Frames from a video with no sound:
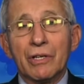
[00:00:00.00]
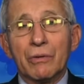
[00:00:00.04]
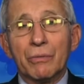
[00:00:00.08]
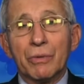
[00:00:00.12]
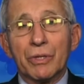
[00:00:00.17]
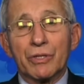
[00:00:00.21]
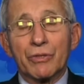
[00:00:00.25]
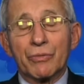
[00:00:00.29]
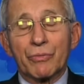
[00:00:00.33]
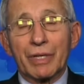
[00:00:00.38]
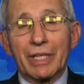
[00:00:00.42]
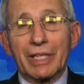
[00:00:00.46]

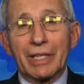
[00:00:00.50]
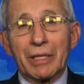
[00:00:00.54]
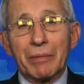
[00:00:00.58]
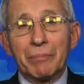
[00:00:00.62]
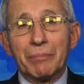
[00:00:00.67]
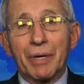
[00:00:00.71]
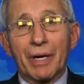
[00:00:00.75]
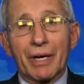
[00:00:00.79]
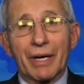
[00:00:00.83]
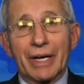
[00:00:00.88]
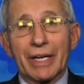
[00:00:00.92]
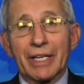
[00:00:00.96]
which really
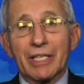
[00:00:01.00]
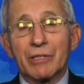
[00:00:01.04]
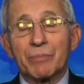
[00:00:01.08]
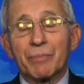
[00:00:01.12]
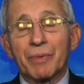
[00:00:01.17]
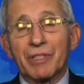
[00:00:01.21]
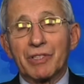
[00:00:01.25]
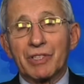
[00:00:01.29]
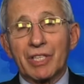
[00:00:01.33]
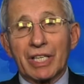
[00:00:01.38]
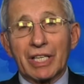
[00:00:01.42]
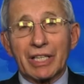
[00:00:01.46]
binds,
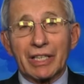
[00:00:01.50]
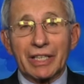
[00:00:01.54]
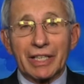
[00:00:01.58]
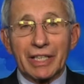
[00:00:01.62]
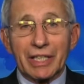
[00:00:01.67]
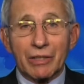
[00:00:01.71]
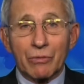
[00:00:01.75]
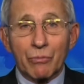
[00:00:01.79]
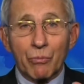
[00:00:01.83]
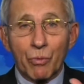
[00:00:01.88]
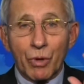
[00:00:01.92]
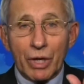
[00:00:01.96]

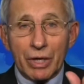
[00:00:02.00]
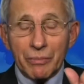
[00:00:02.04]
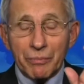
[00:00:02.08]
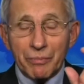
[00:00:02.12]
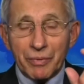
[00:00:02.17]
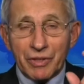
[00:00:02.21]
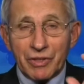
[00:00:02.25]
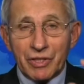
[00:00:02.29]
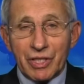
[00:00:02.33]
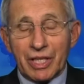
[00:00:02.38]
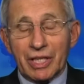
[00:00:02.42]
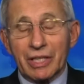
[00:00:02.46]
particularly in one
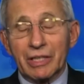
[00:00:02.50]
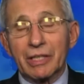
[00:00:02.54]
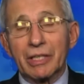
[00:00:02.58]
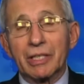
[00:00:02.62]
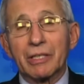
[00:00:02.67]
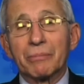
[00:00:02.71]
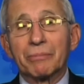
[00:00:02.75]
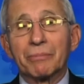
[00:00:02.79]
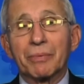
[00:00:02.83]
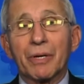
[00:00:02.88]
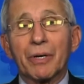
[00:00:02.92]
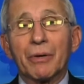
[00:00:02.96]
particular
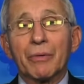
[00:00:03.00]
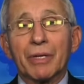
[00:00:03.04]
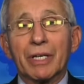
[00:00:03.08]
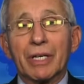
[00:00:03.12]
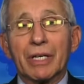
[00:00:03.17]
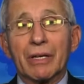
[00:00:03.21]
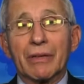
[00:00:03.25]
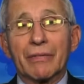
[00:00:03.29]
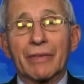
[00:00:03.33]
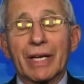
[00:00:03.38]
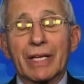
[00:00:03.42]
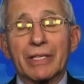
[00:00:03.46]

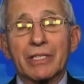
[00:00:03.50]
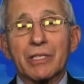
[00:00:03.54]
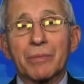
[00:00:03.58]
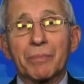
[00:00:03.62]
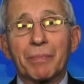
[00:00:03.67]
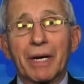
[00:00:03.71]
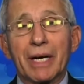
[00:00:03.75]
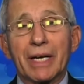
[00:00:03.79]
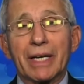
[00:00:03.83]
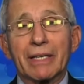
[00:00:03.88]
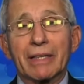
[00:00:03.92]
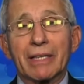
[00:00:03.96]
component of that
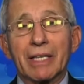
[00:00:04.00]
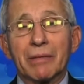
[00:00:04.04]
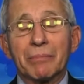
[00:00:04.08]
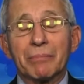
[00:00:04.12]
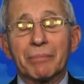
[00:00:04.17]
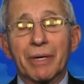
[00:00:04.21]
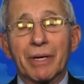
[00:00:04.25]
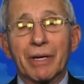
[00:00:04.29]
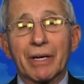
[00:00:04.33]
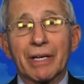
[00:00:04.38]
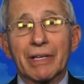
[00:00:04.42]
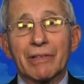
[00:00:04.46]
spike
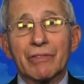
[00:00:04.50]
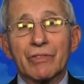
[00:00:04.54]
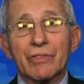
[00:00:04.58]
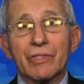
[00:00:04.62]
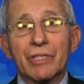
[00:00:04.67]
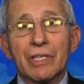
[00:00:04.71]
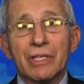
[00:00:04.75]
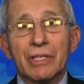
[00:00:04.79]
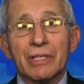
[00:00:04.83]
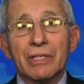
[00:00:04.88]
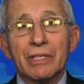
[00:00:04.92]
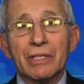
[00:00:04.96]
that
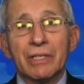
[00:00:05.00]
binds